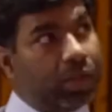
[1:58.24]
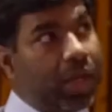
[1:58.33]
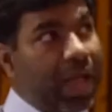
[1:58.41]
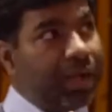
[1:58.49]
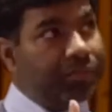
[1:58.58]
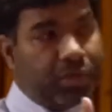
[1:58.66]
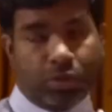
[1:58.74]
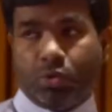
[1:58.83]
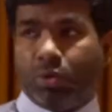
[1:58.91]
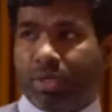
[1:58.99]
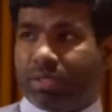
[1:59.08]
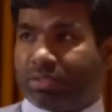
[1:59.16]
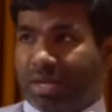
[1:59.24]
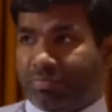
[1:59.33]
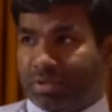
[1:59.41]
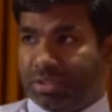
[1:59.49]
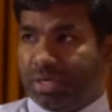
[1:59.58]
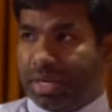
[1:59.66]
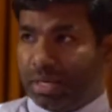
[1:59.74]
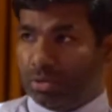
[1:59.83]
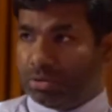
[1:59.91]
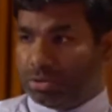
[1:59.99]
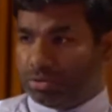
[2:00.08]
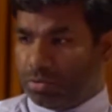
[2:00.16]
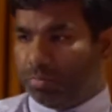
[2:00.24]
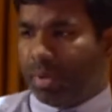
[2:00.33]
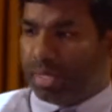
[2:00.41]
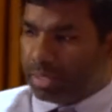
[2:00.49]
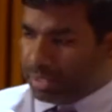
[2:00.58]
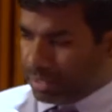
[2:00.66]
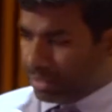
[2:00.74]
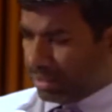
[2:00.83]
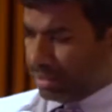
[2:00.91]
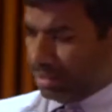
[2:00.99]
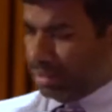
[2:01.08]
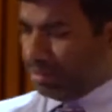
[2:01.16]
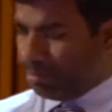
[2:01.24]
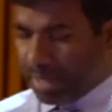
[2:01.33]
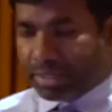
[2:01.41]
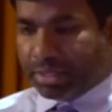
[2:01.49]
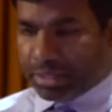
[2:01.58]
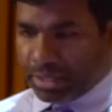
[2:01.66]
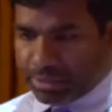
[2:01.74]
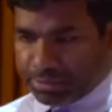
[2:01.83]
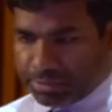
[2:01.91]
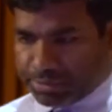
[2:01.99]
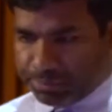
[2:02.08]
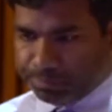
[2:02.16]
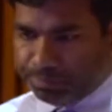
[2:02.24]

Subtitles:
after 2 years after the diagnosis of pancreatitis.